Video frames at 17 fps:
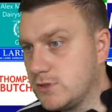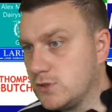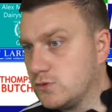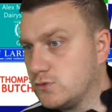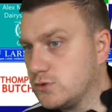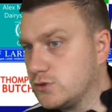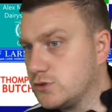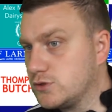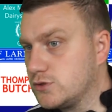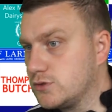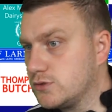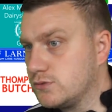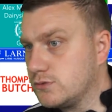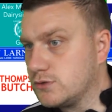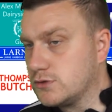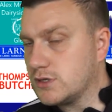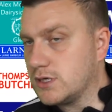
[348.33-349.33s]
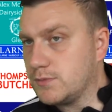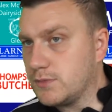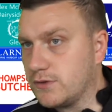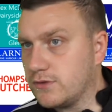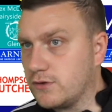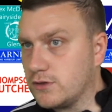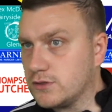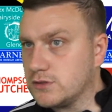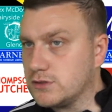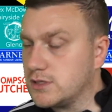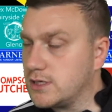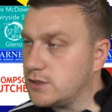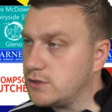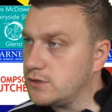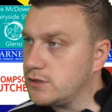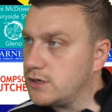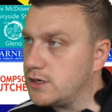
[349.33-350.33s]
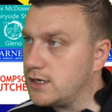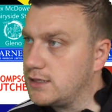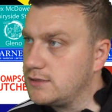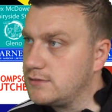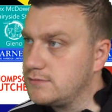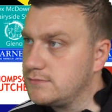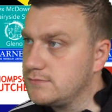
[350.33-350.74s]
we'll just keep our thoughts on that under our hat.